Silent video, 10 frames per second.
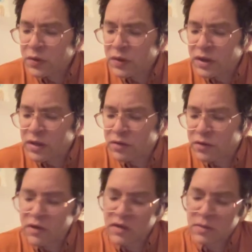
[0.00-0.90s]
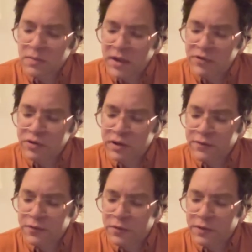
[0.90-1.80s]
there's like the major
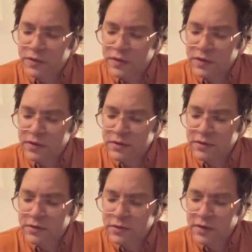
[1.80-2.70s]
influences,